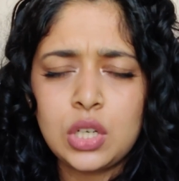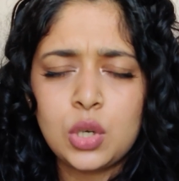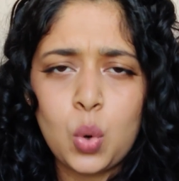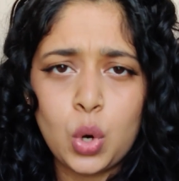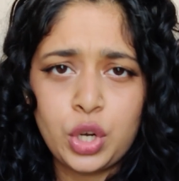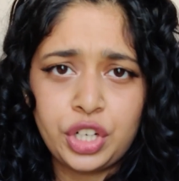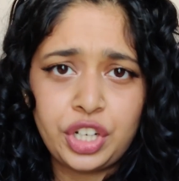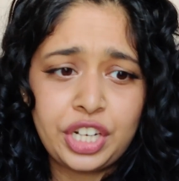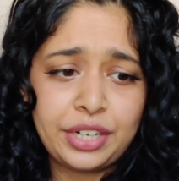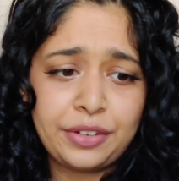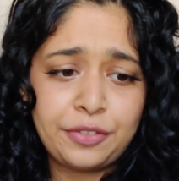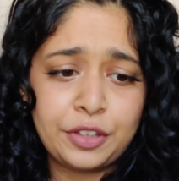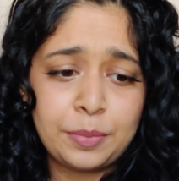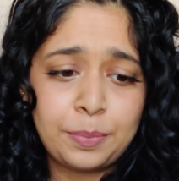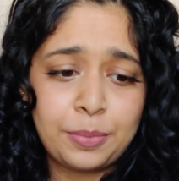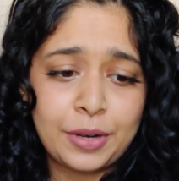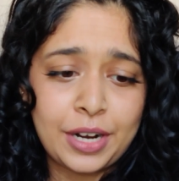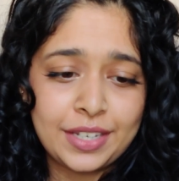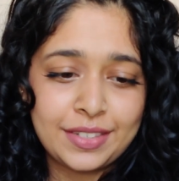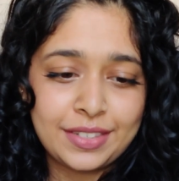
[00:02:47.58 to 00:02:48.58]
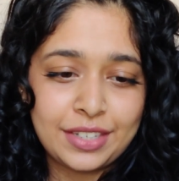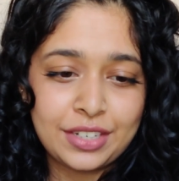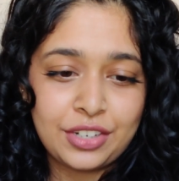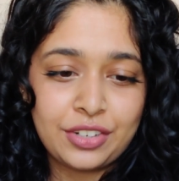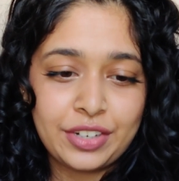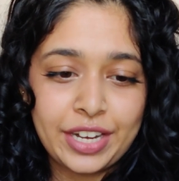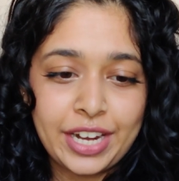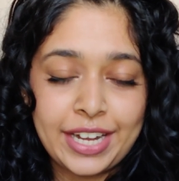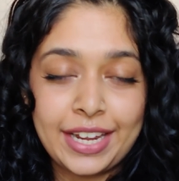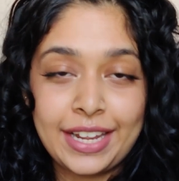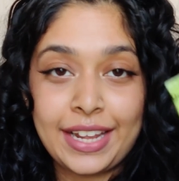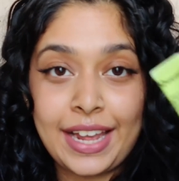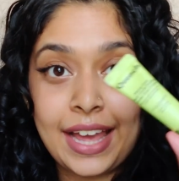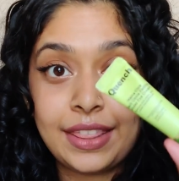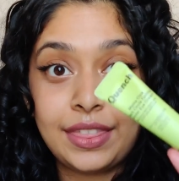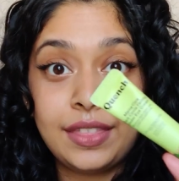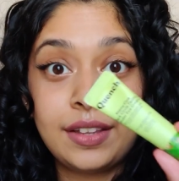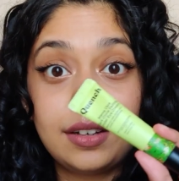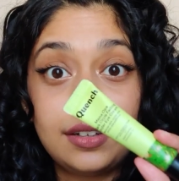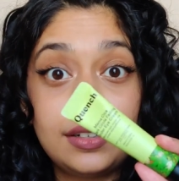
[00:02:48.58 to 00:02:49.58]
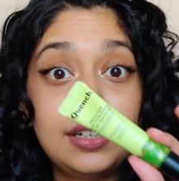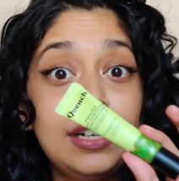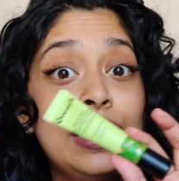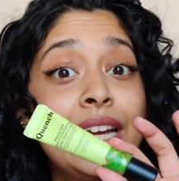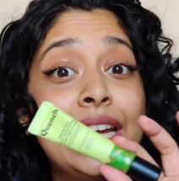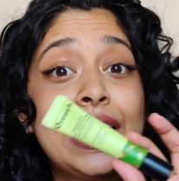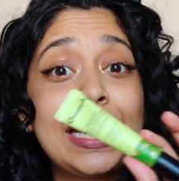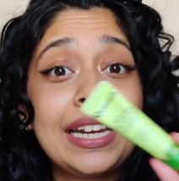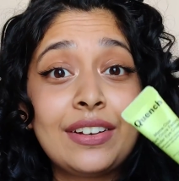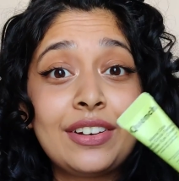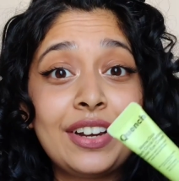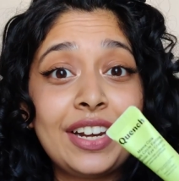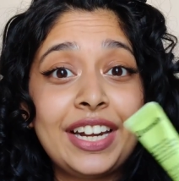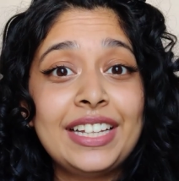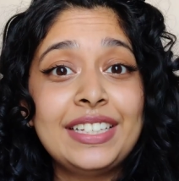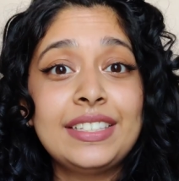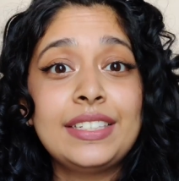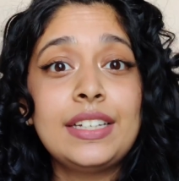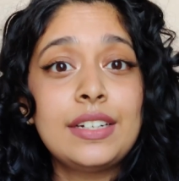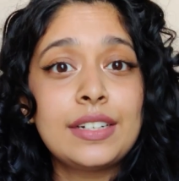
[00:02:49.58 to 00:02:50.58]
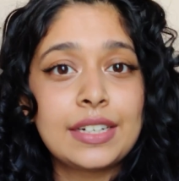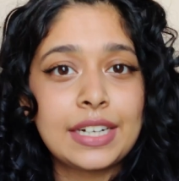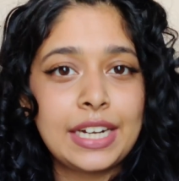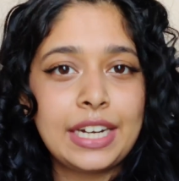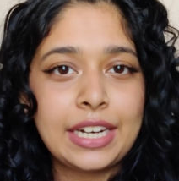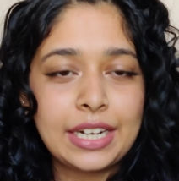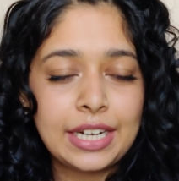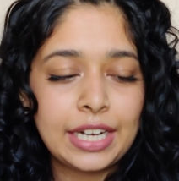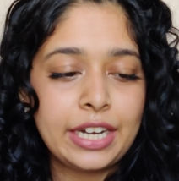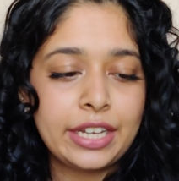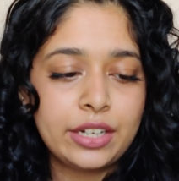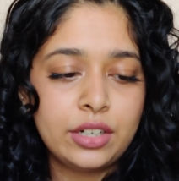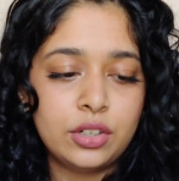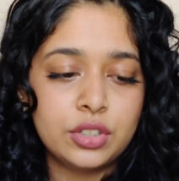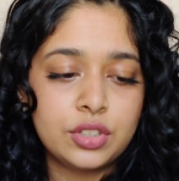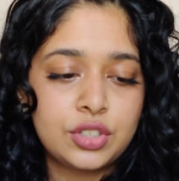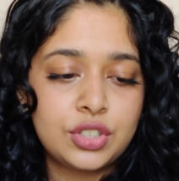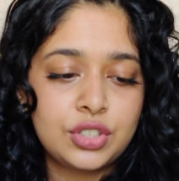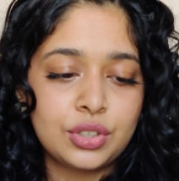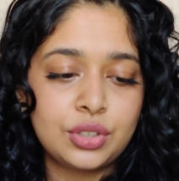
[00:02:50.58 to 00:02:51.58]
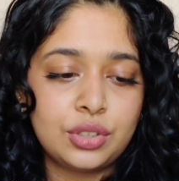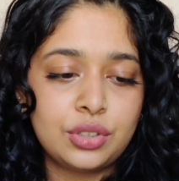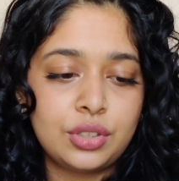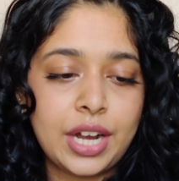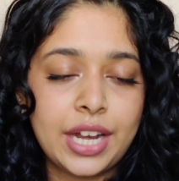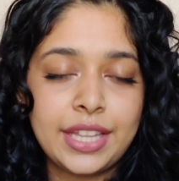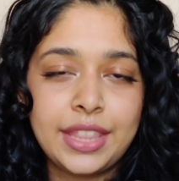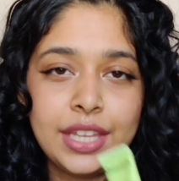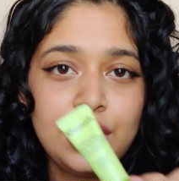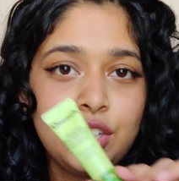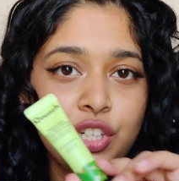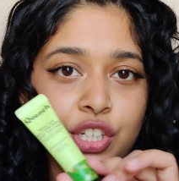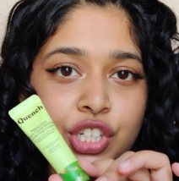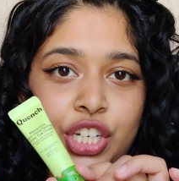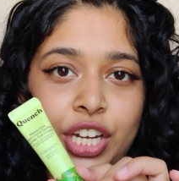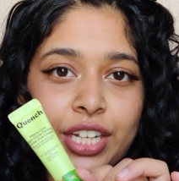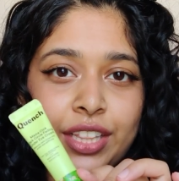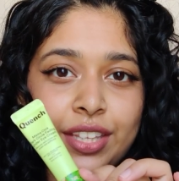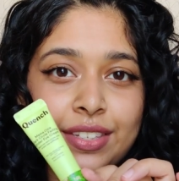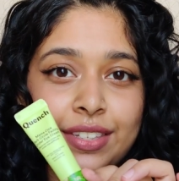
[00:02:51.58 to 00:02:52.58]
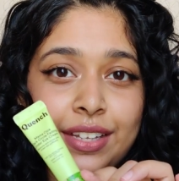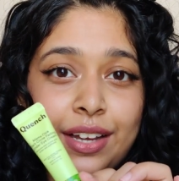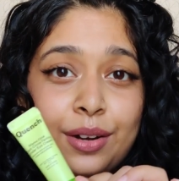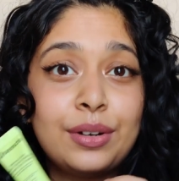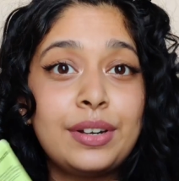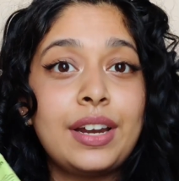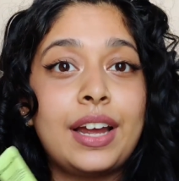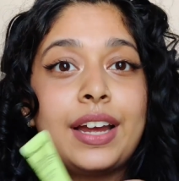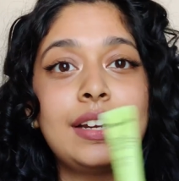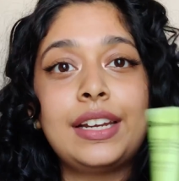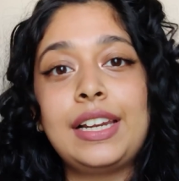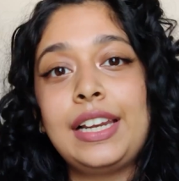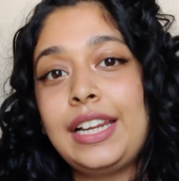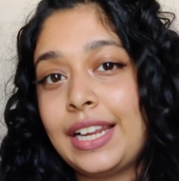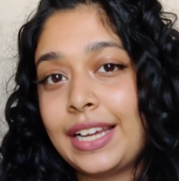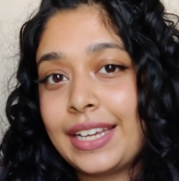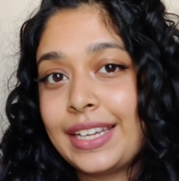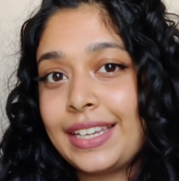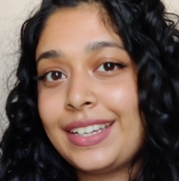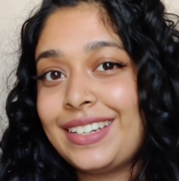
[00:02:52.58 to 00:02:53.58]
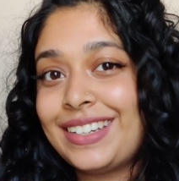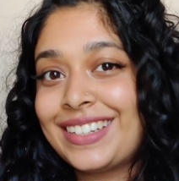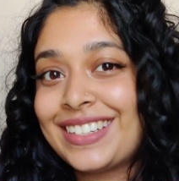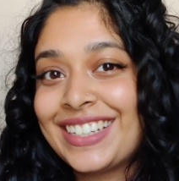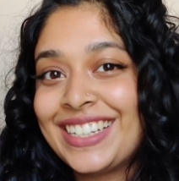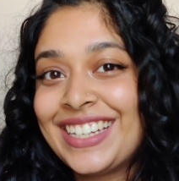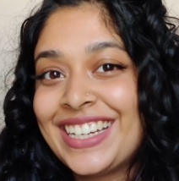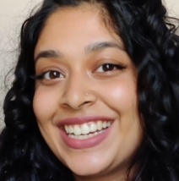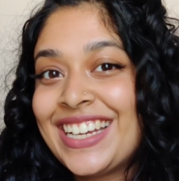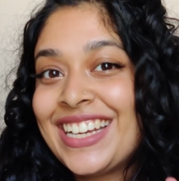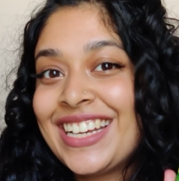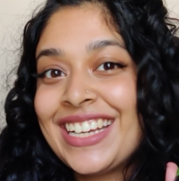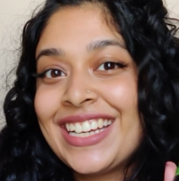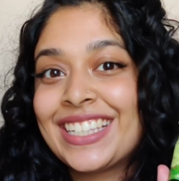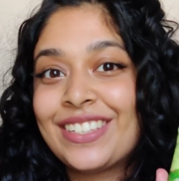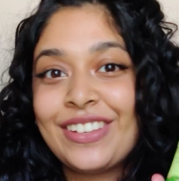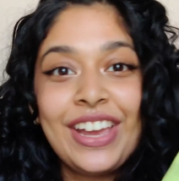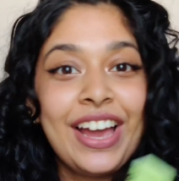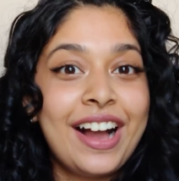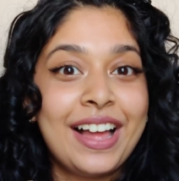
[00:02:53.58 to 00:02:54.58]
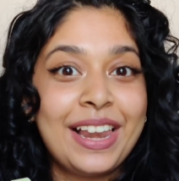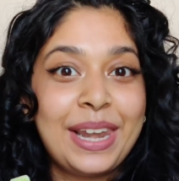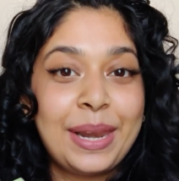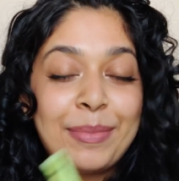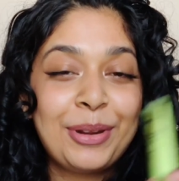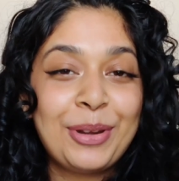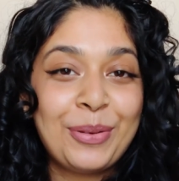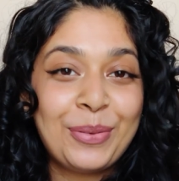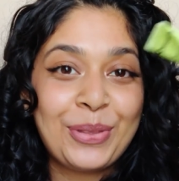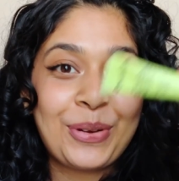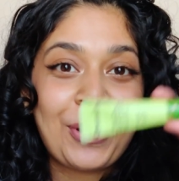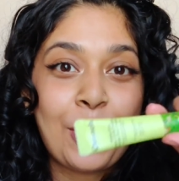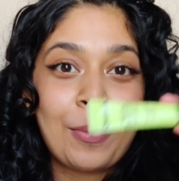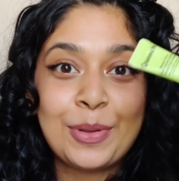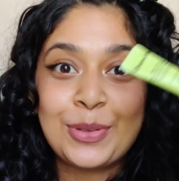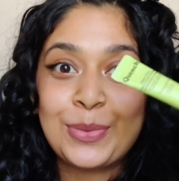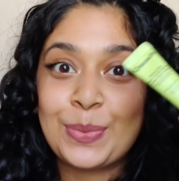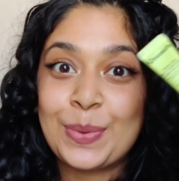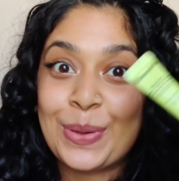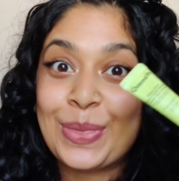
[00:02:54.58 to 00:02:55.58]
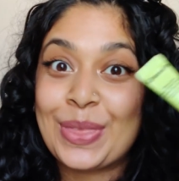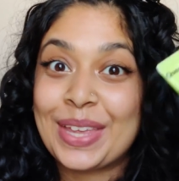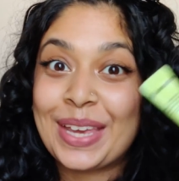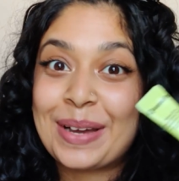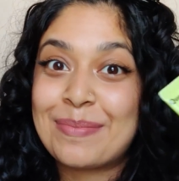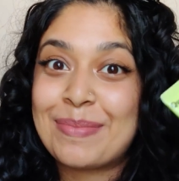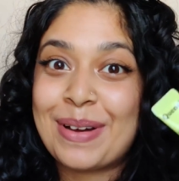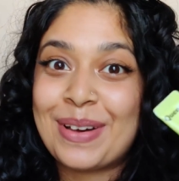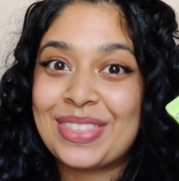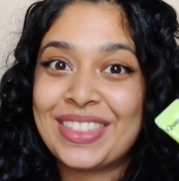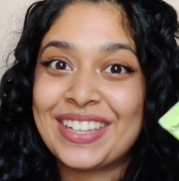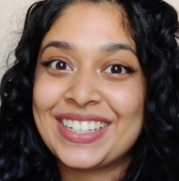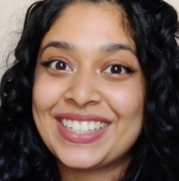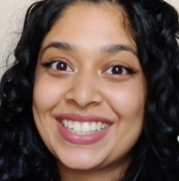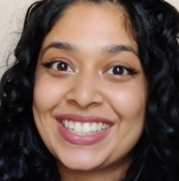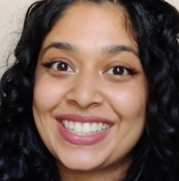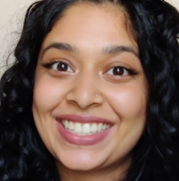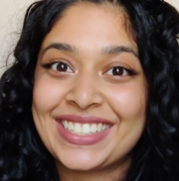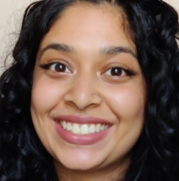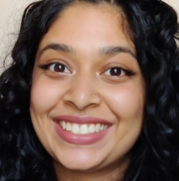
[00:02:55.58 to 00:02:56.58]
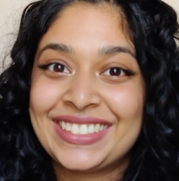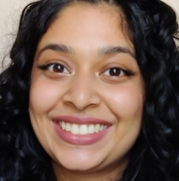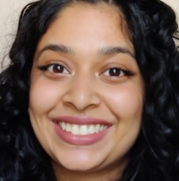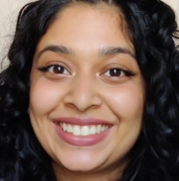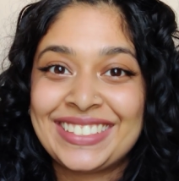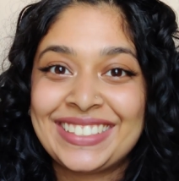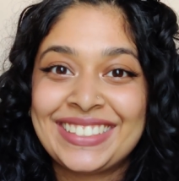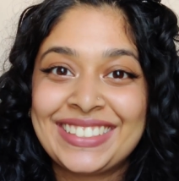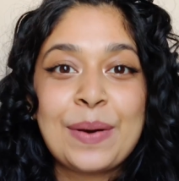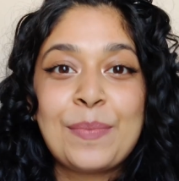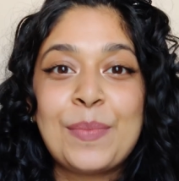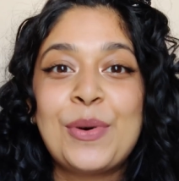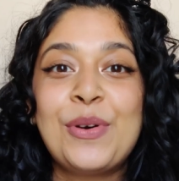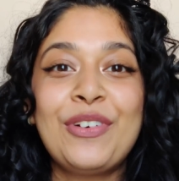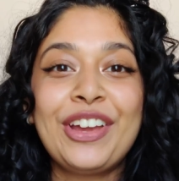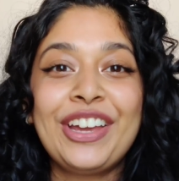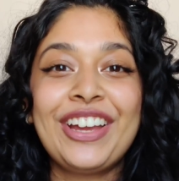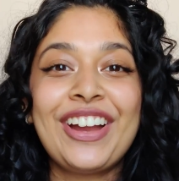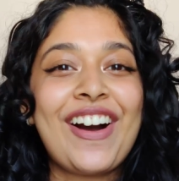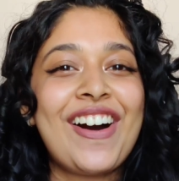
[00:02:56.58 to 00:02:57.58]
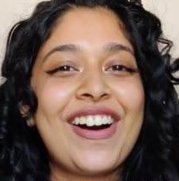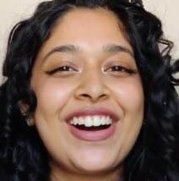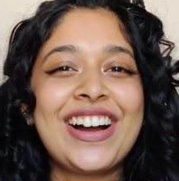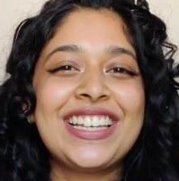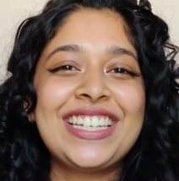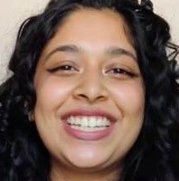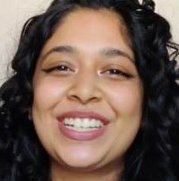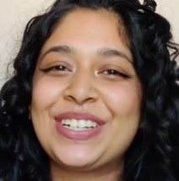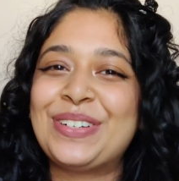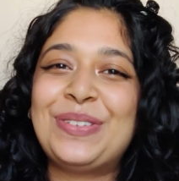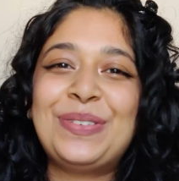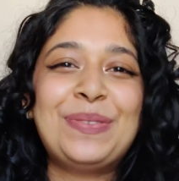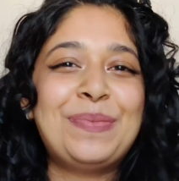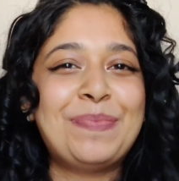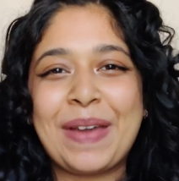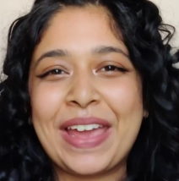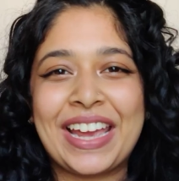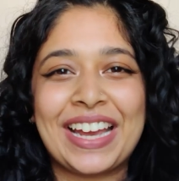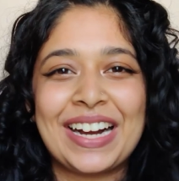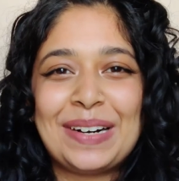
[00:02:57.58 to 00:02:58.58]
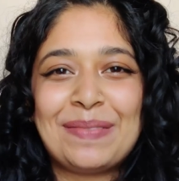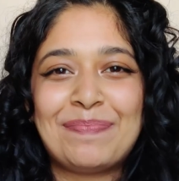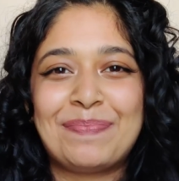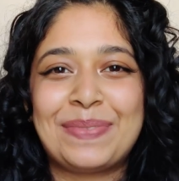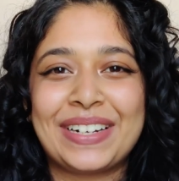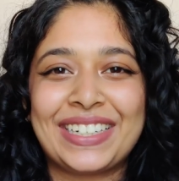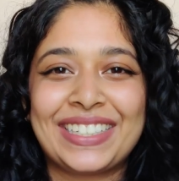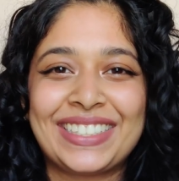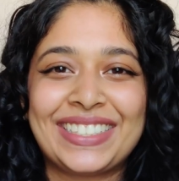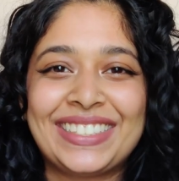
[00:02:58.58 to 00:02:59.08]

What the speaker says: quantity for the price that you're getting, and the ingredients are really good. So I think you should check this out. I really like it. So let me know in the comments what you think about this. Moving on to makeup.